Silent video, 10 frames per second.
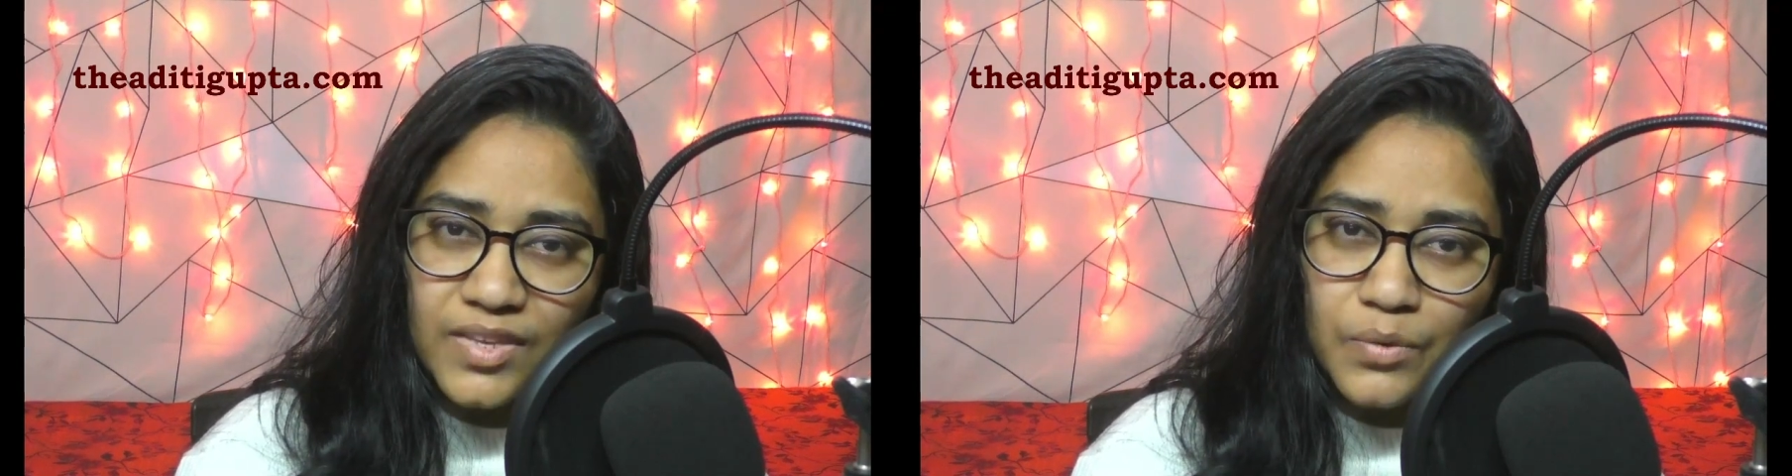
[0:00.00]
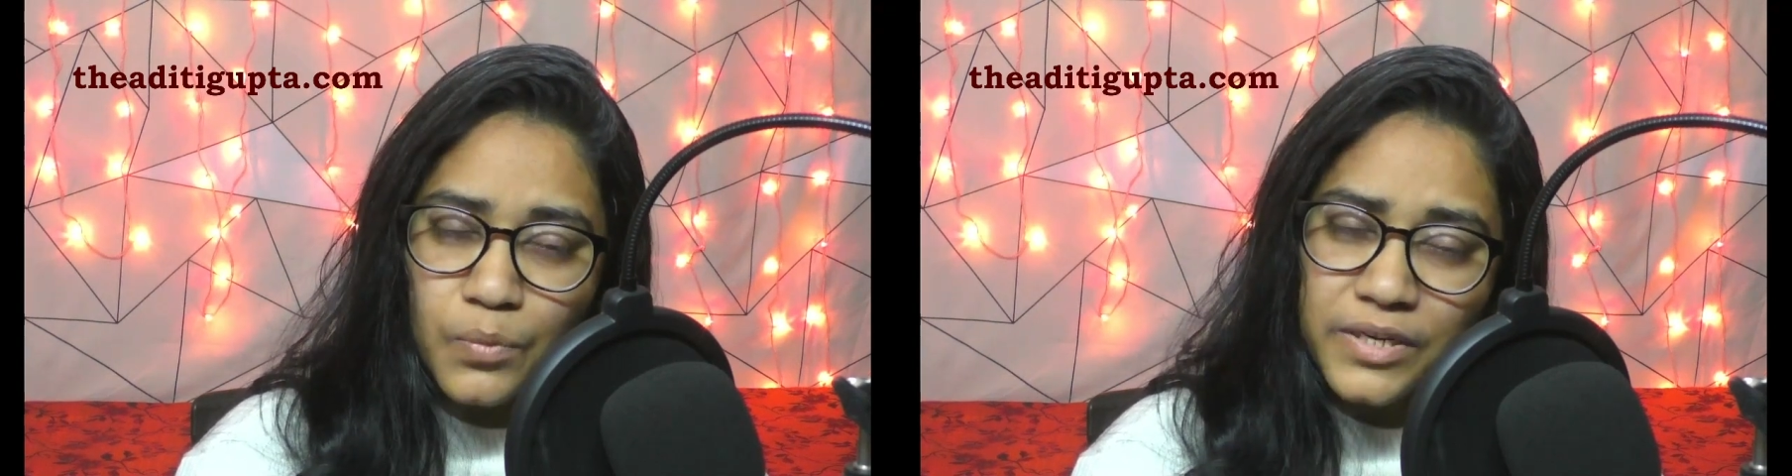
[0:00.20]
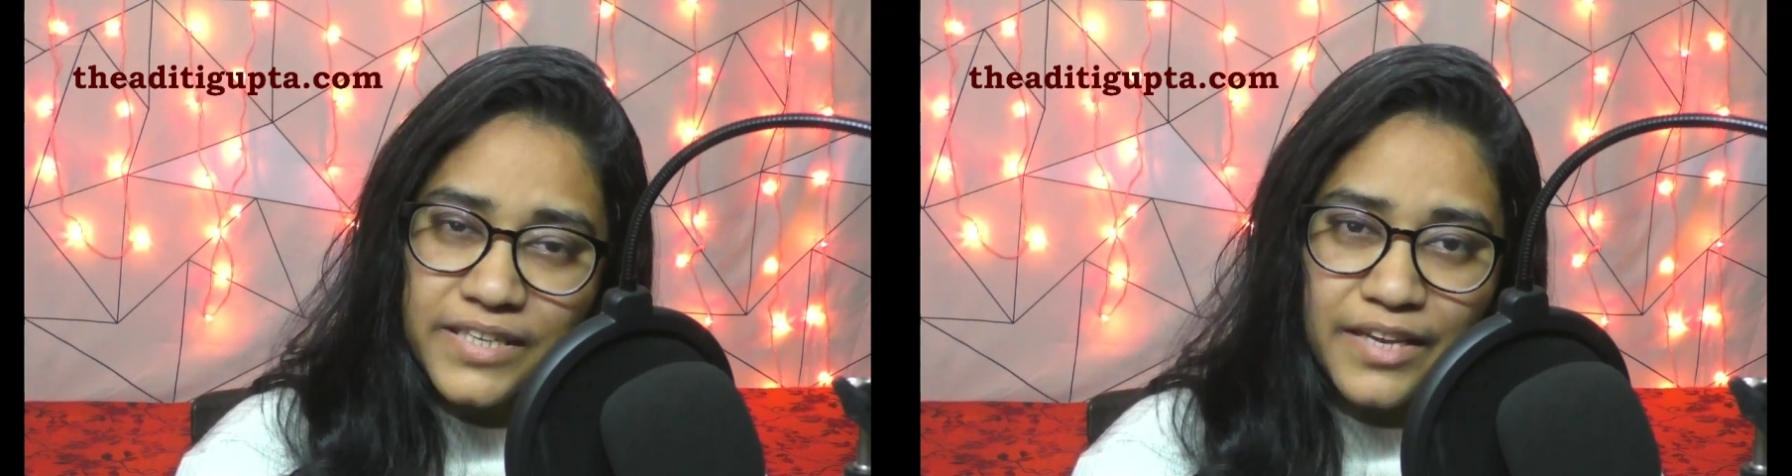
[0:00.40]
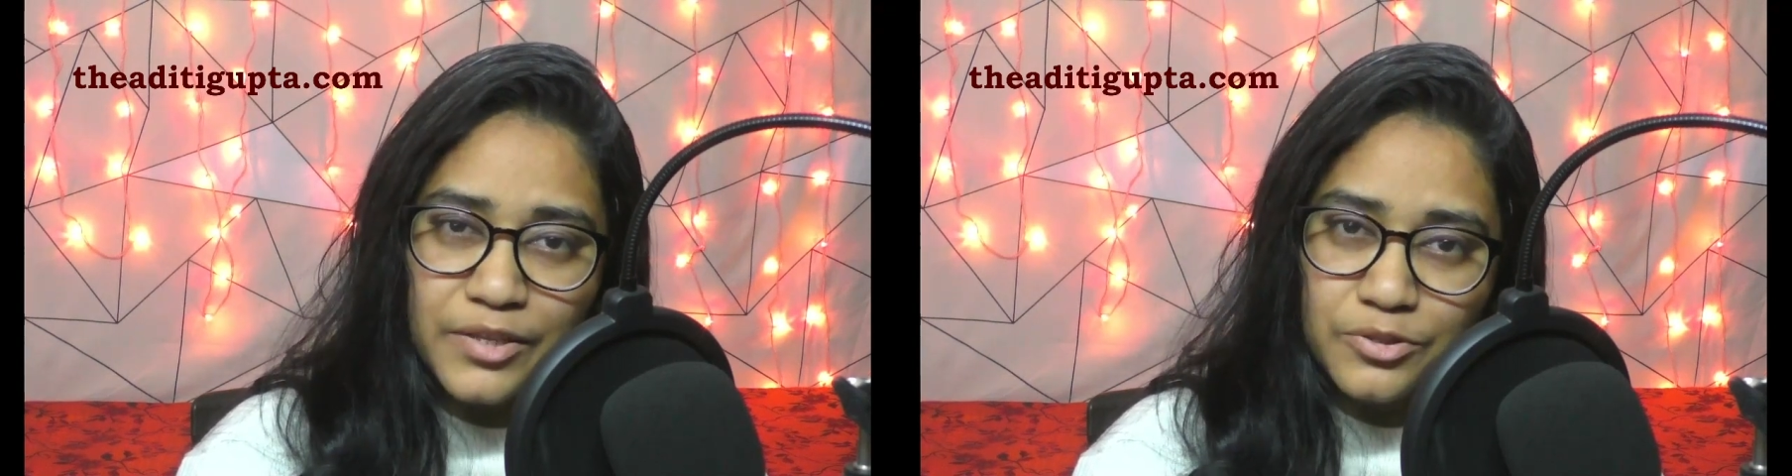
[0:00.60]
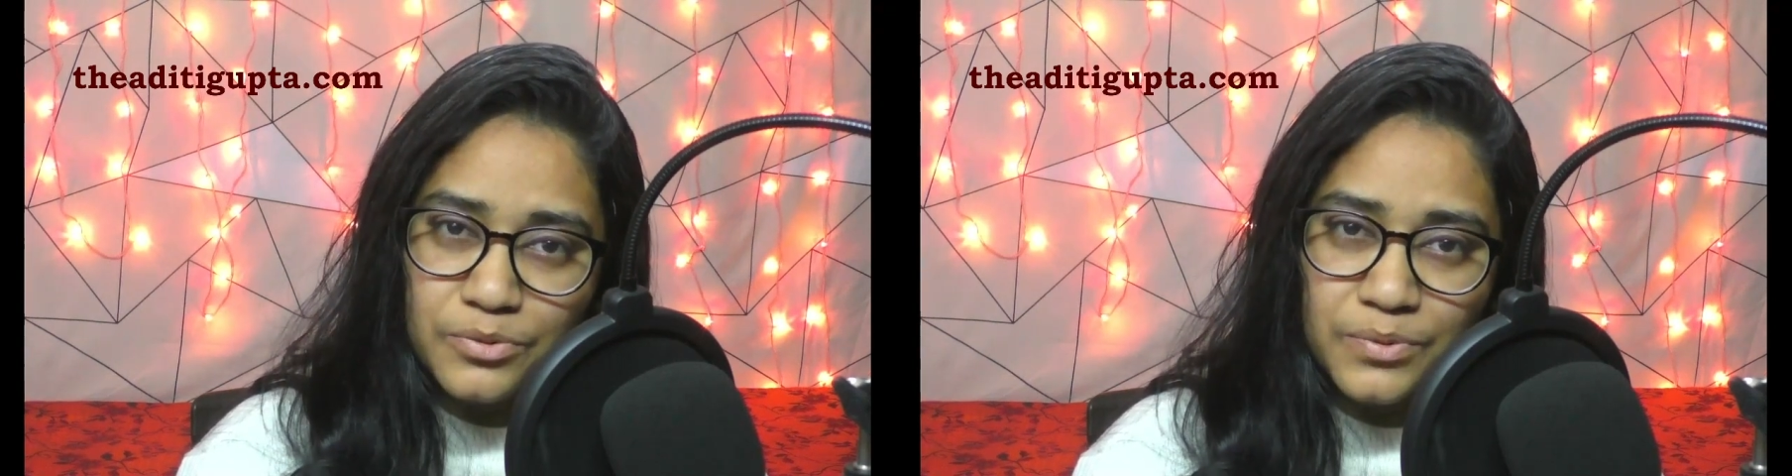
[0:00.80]
What can
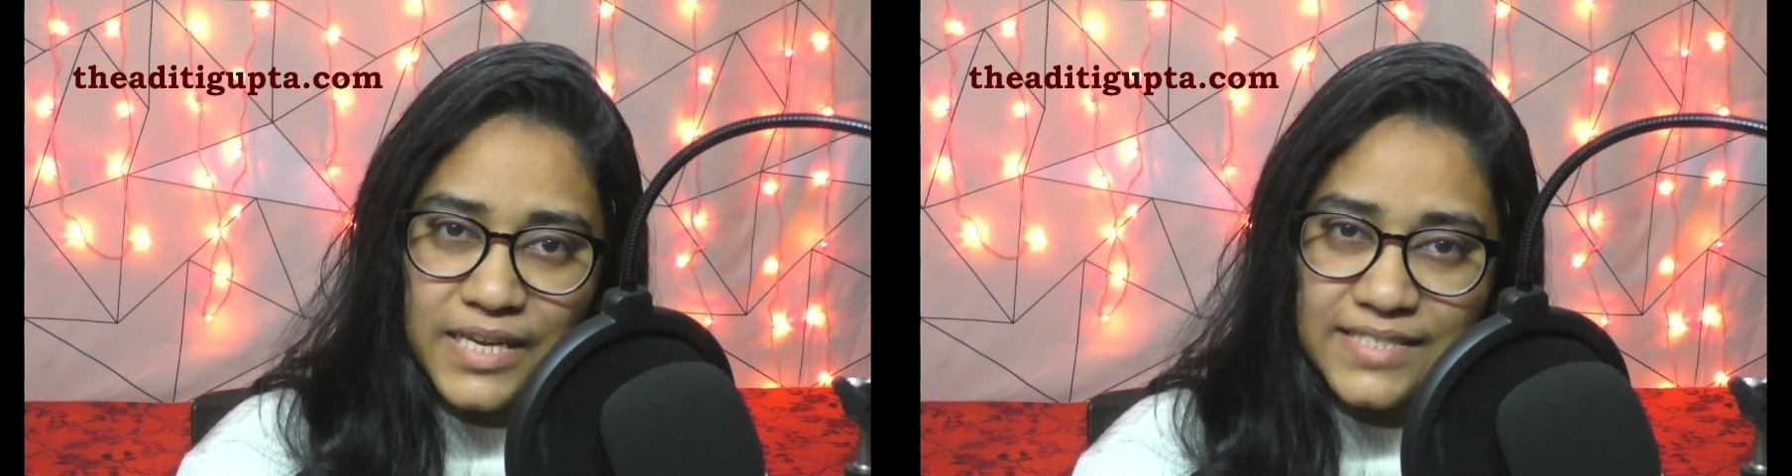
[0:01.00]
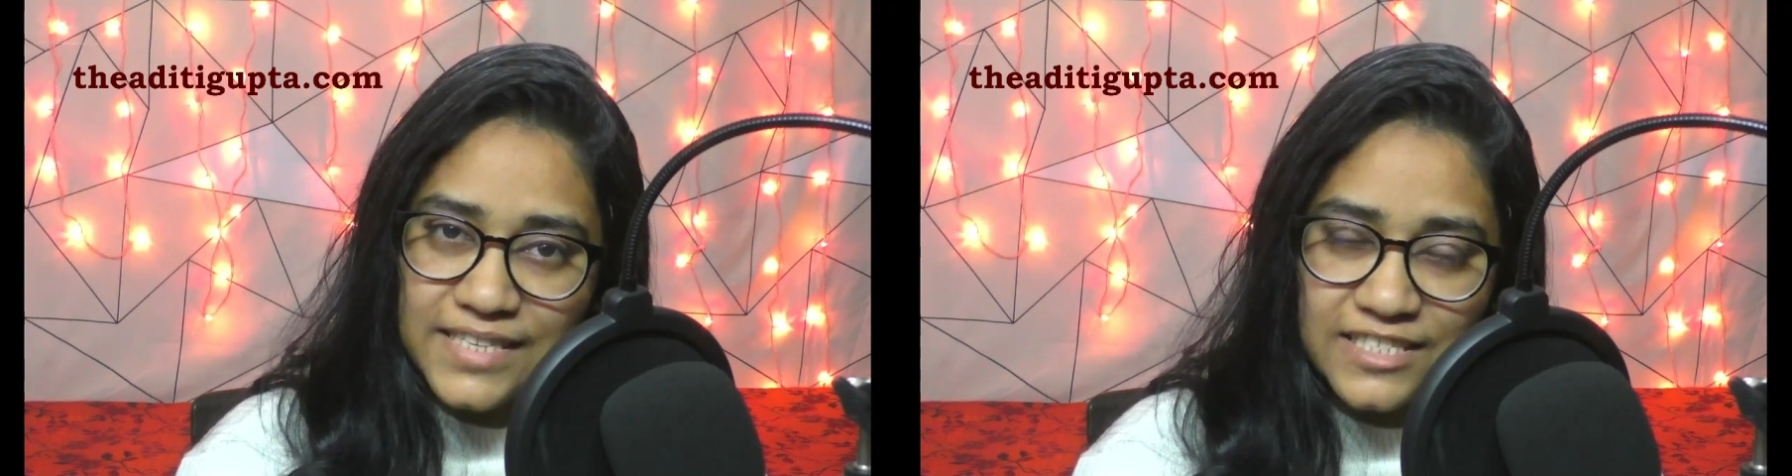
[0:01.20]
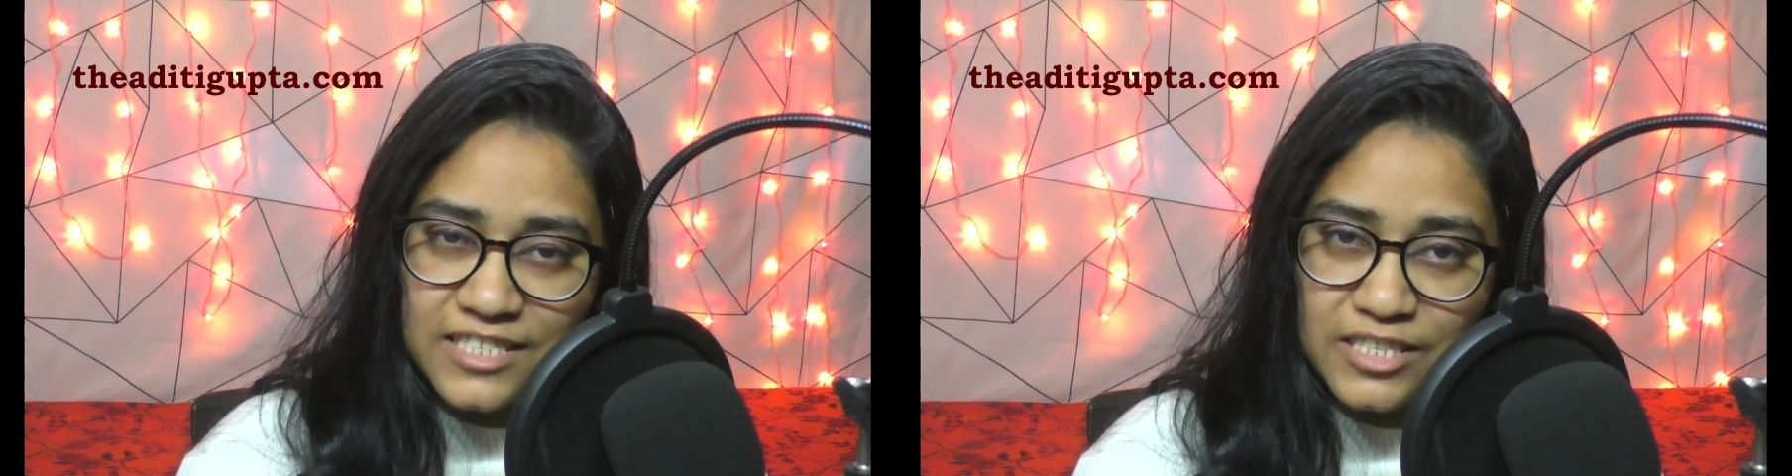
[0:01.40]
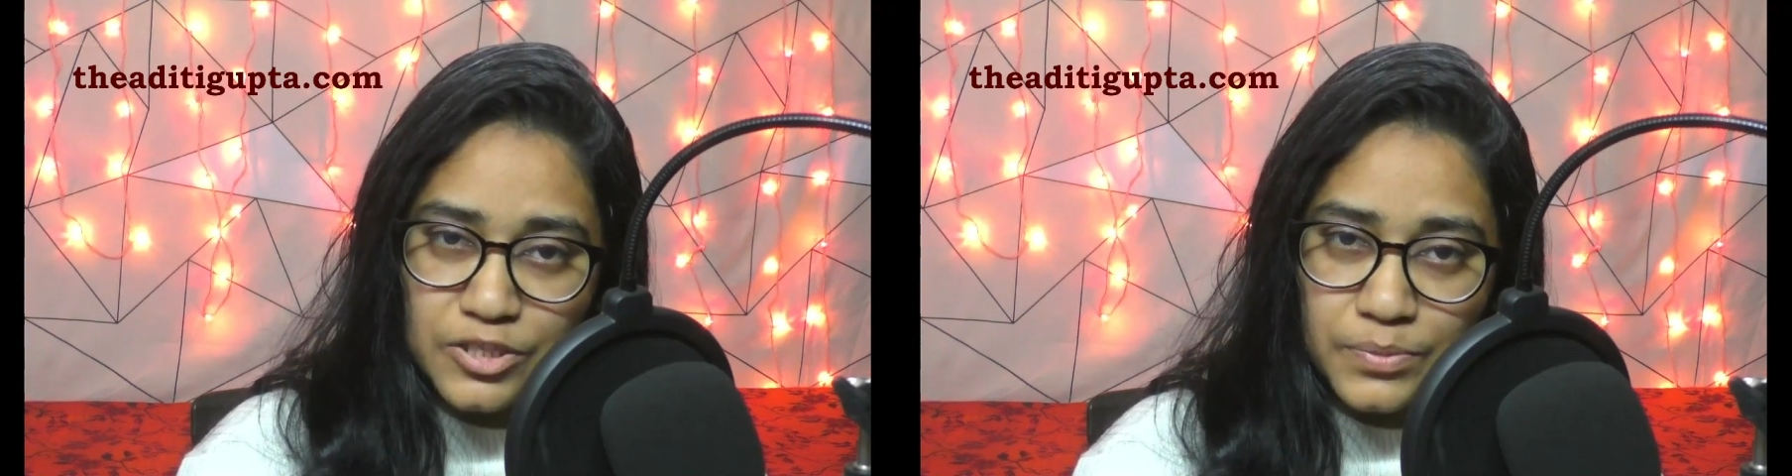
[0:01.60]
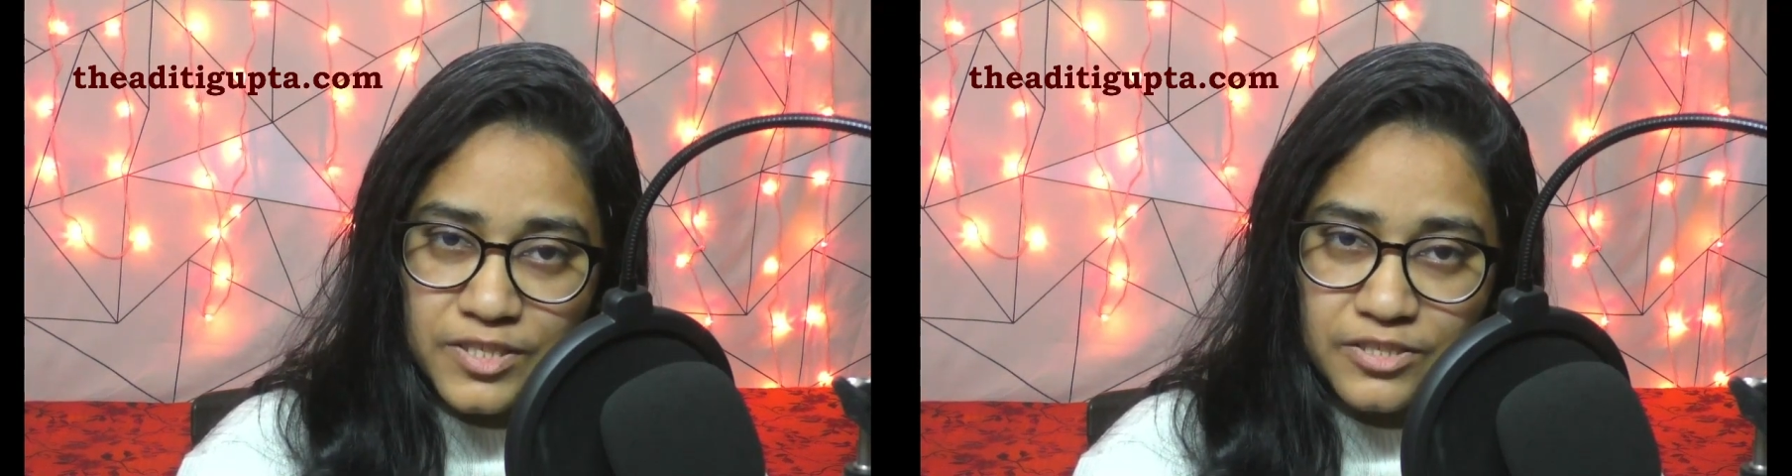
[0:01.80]
you do in such a
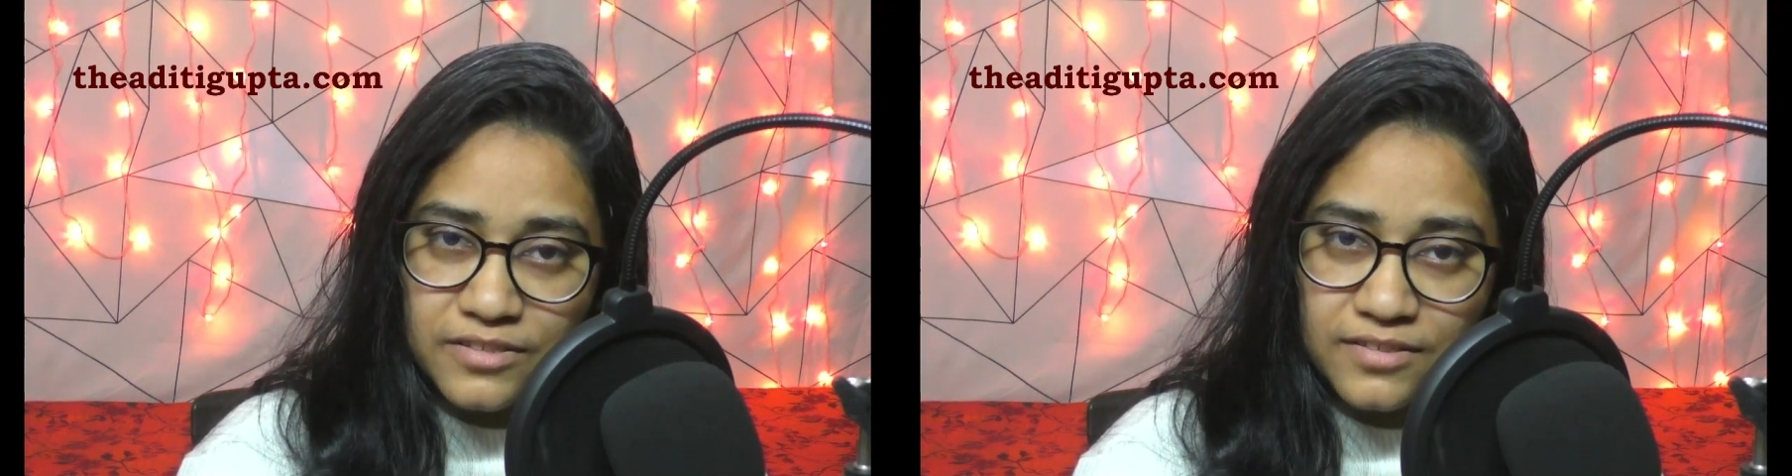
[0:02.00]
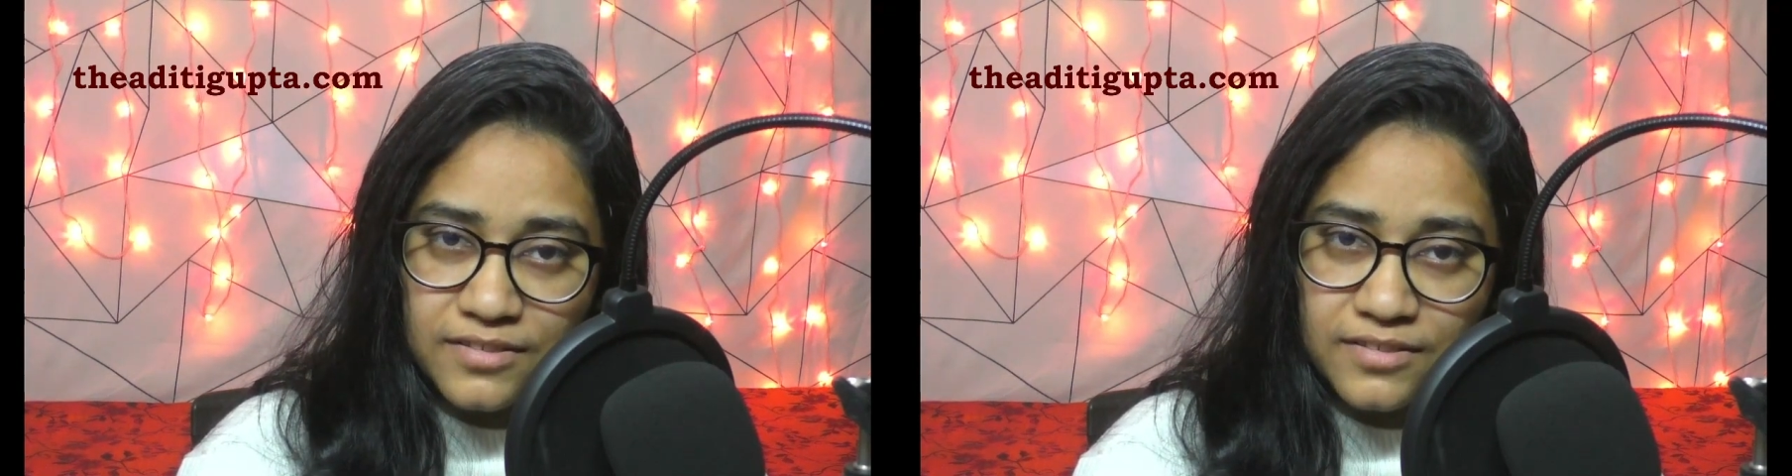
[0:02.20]
situation?